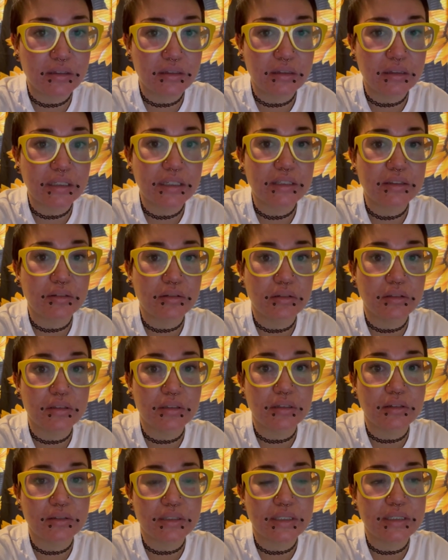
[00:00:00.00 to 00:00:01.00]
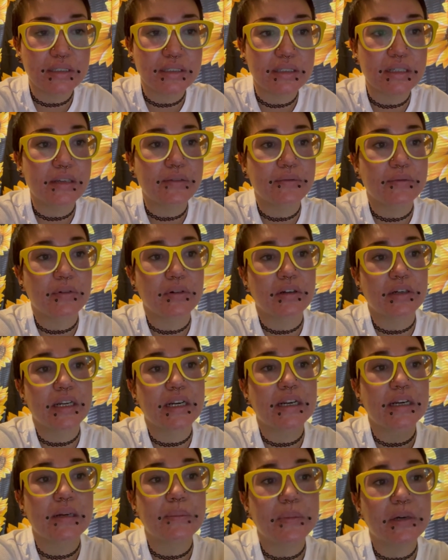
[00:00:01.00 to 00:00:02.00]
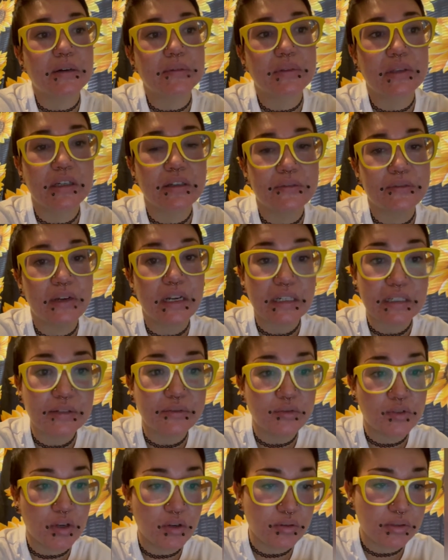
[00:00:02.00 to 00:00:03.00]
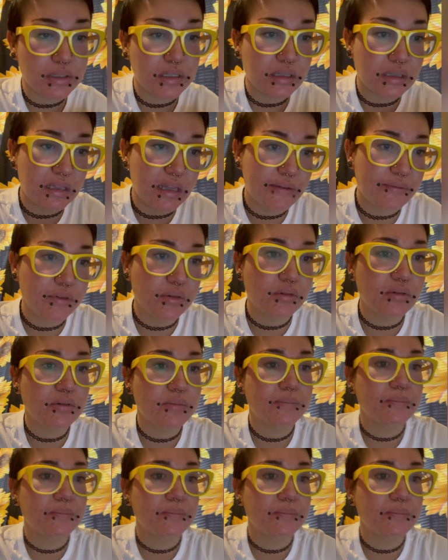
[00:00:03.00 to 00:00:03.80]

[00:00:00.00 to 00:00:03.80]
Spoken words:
lethal doses if we're getting above the effective dose level,